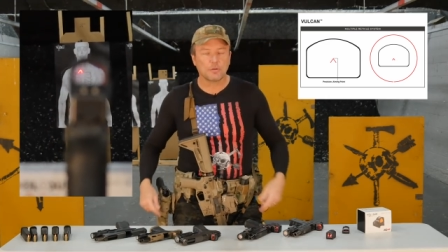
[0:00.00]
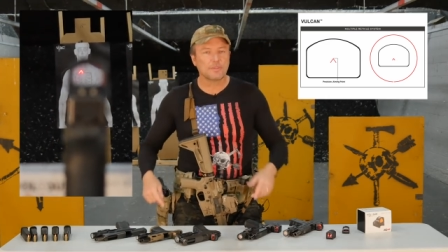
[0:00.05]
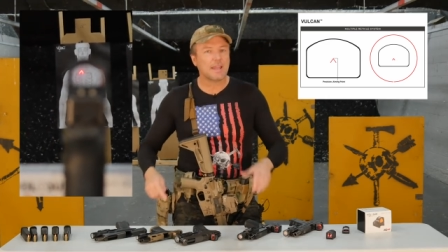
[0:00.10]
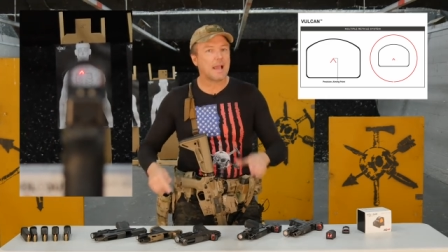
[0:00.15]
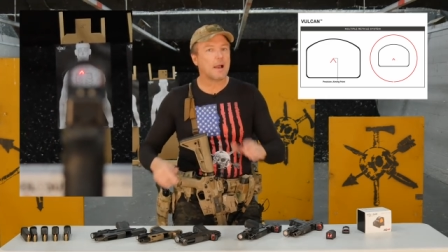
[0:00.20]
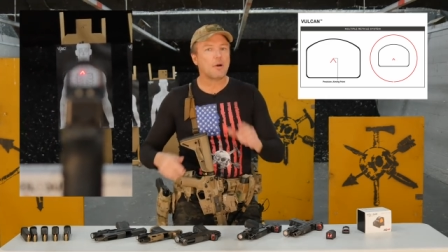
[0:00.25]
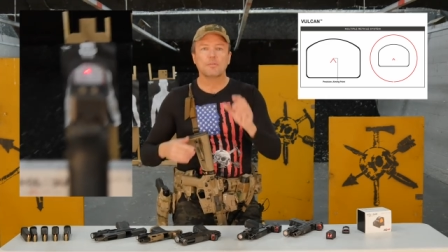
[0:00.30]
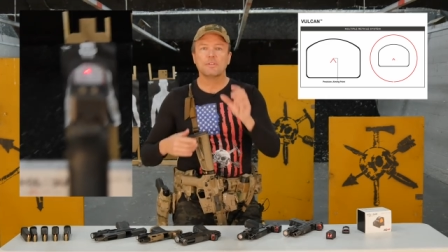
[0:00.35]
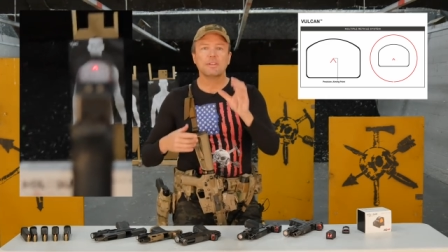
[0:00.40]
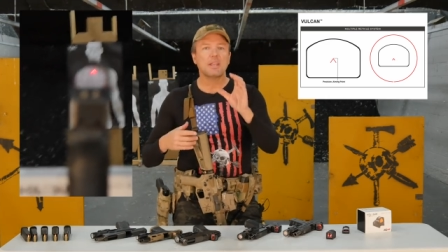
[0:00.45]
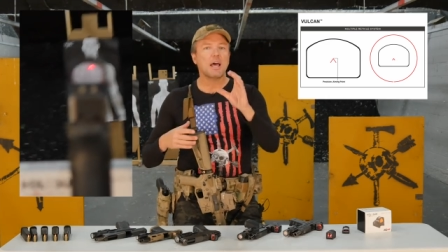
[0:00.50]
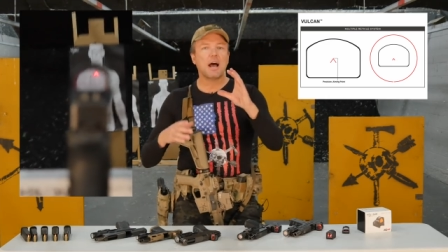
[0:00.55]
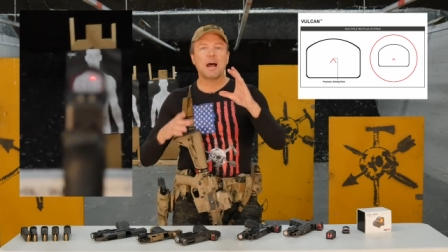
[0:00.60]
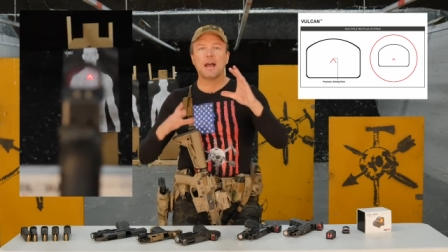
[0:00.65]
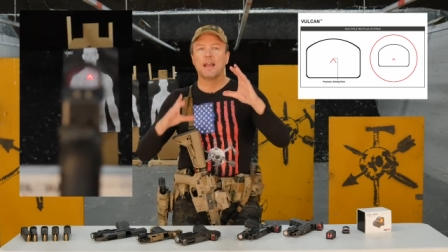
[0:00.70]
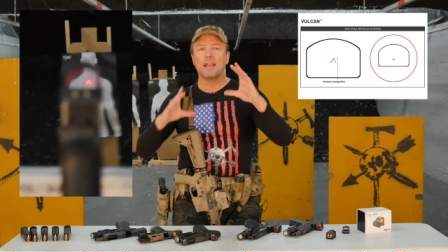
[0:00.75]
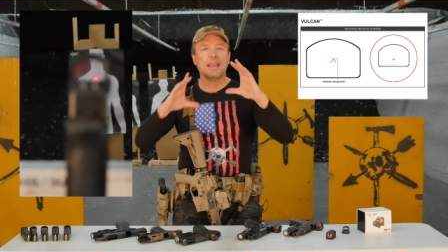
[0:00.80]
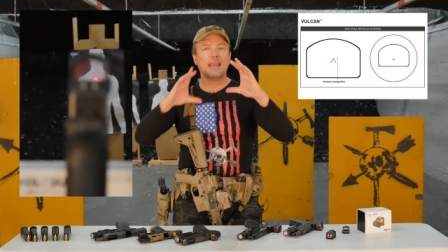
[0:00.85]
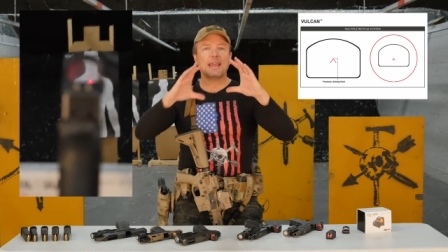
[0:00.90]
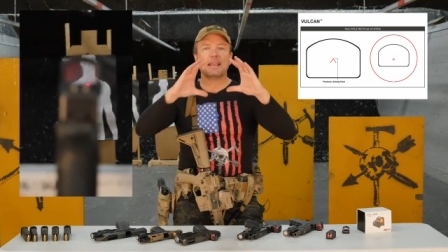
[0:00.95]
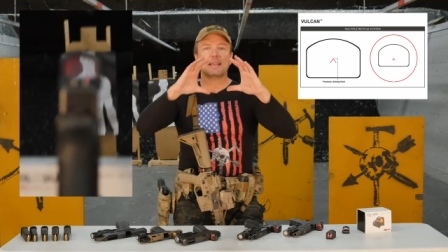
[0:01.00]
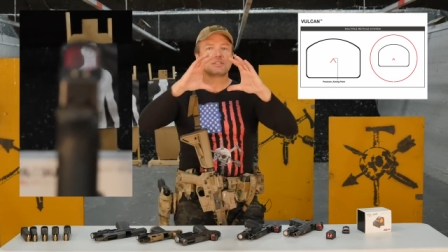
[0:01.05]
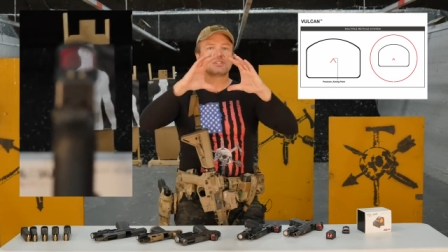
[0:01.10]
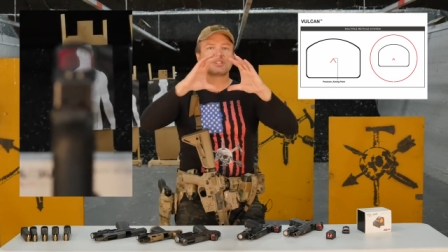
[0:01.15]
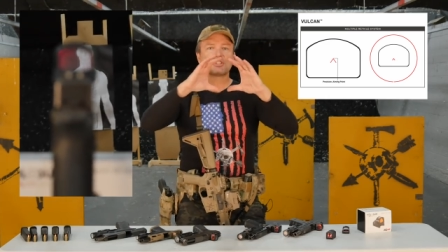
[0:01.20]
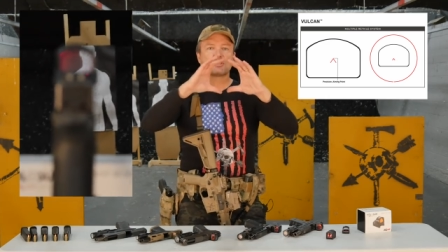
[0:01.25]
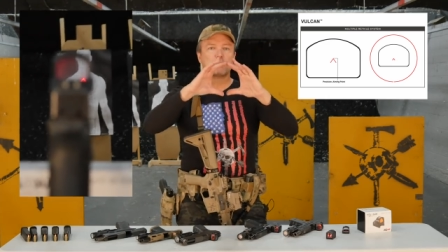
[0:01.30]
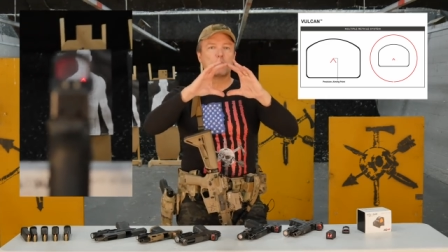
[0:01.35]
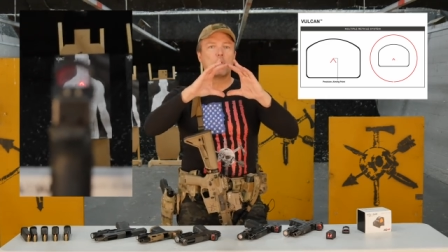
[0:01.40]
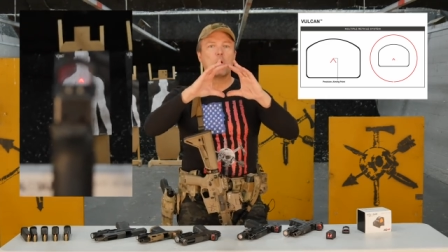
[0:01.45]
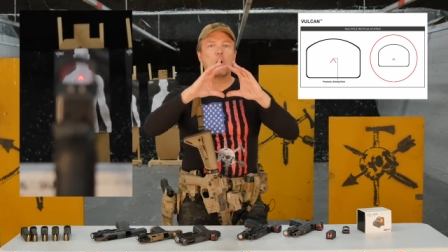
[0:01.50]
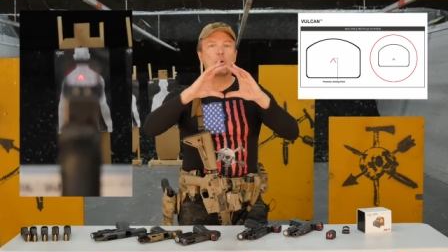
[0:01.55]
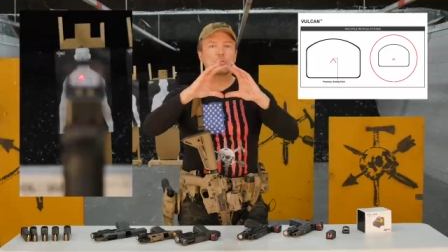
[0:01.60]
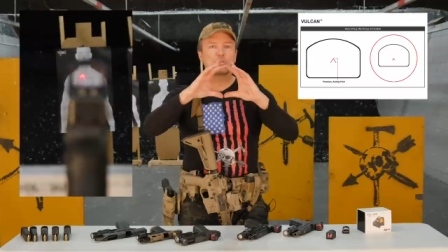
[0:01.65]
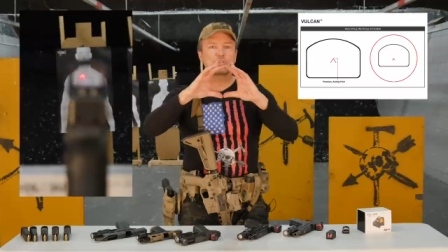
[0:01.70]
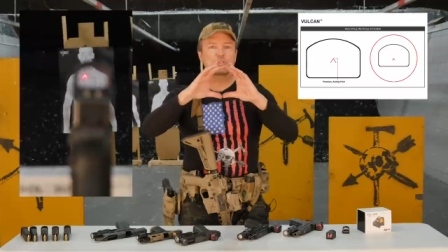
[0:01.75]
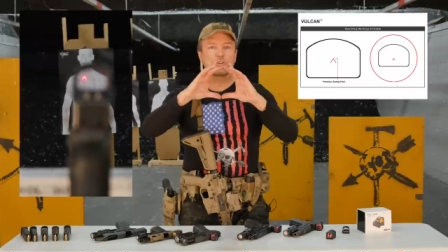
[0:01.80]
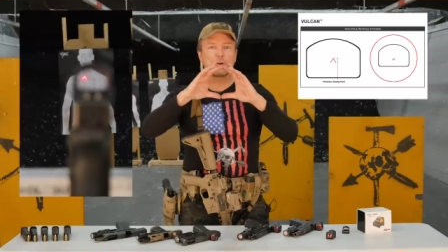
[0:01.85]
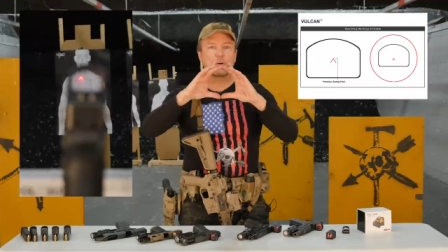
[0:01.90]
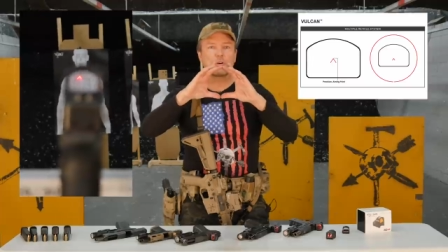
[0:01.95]
Now, not a small
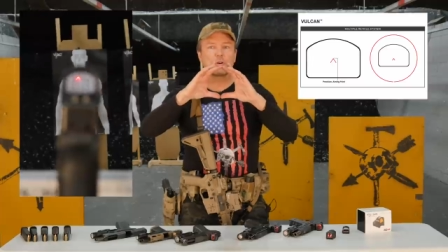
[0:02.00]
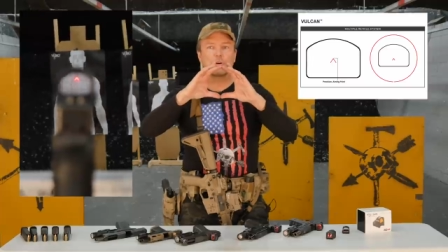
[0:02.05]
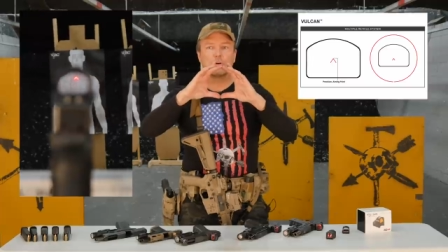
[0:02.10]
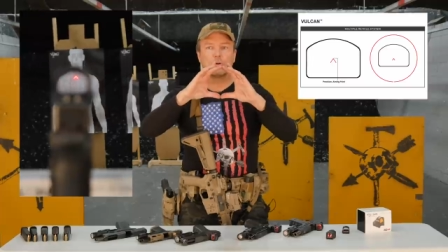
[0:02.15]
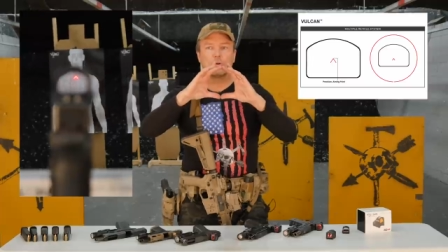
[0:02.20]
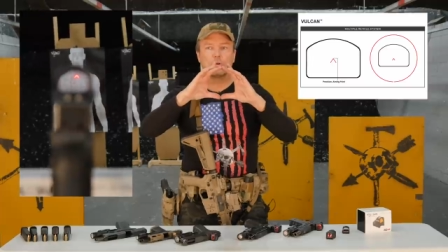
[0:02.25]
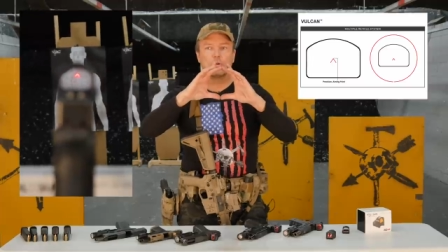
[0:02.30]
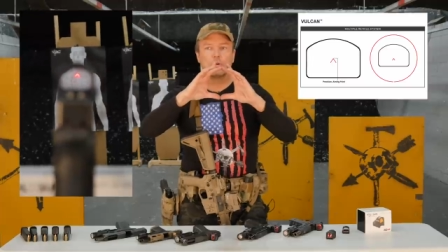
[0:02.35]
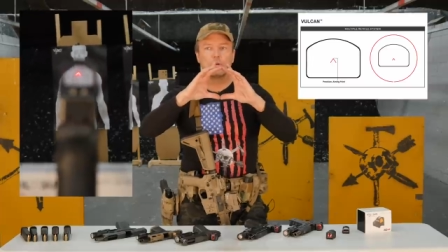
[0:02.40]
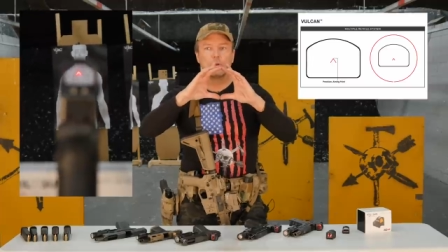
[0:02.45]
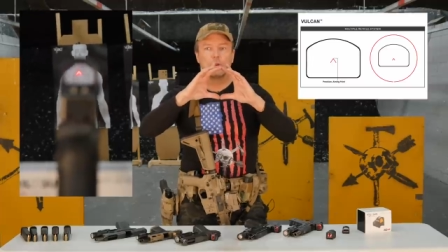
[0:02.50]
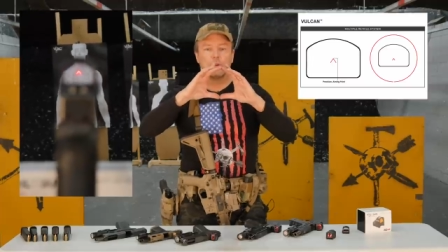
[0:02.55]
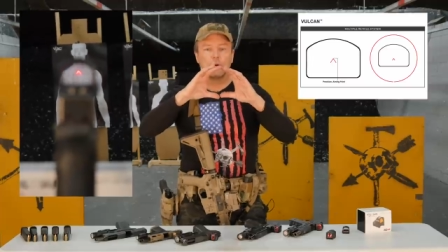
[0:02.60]
circle